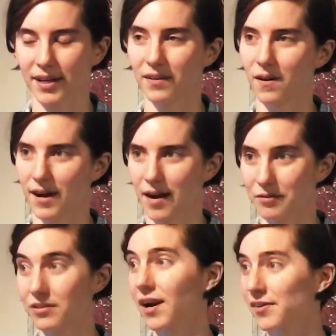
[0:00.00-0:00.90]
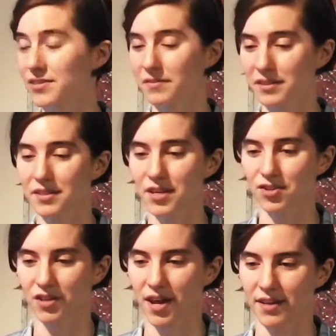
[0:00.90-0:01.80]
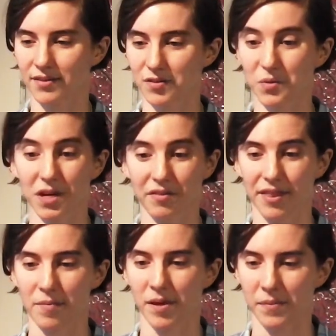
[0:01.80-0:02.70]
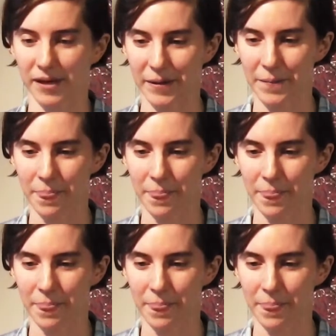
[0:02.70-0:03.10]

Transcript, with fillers: and long after our civilization ends, whenever that may be.